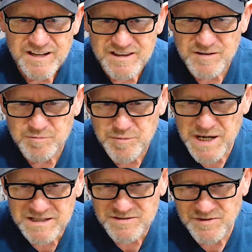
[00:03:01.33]
the
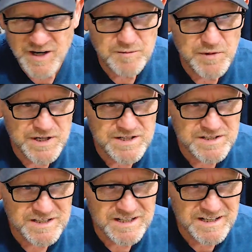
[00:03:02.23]
best
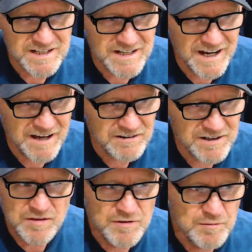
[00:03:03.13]
vibration to get out
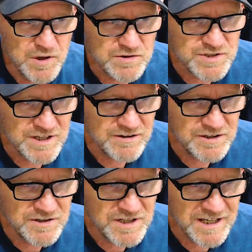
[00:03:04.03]
the most air
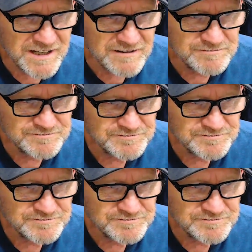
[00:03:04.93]
you can.